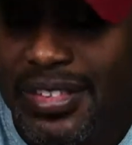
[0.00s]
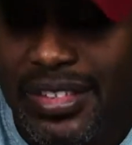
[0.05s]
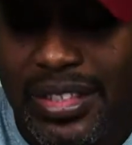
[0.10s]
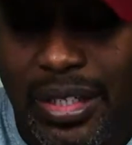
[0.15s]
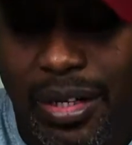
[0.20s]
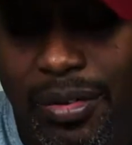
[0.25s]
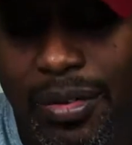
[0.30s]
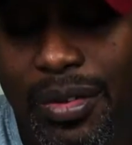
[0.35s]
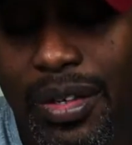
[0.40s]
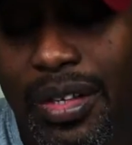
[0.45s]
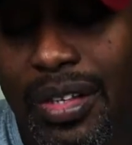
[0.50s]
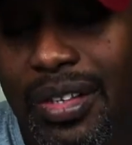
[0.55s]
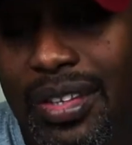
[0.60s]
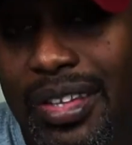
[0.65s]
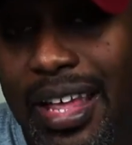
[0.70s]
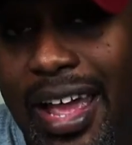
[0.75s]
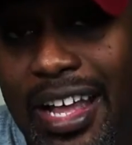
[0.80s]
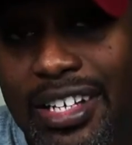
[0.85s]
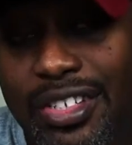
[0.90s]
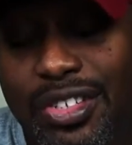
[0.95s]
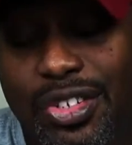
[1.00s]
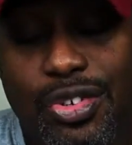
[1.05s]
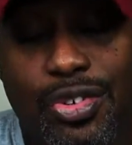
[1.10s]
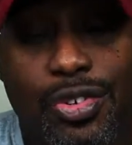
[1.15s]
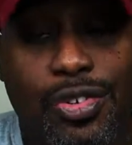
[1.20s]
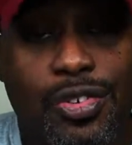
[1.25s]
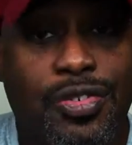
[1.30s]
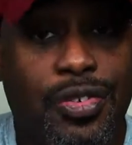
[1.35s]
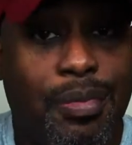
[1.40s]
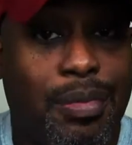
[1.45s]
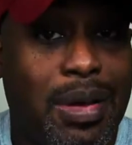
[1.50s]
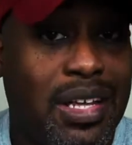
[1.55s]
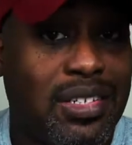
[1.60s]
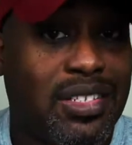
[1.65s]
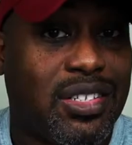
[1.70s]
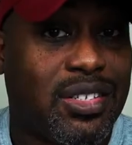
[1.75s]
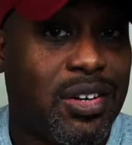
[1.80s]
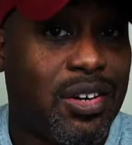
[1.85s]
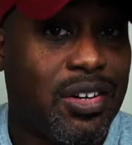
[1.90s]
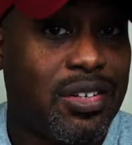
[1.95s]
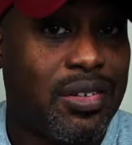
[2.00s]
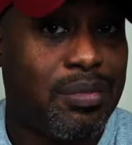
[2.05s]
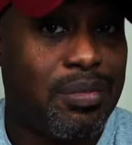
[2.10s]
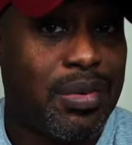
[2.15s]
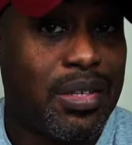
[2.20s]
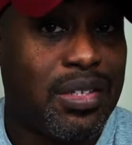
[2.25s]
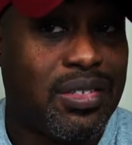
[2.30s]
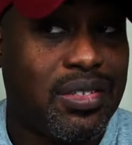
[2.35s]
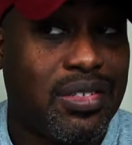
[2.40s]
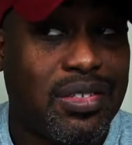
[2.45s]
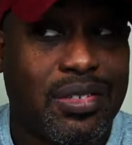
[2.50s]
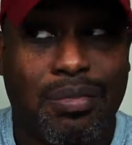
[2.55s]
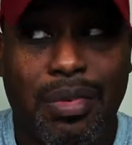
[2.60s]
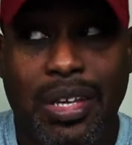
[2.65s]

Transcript: So that's the truth about starting a business,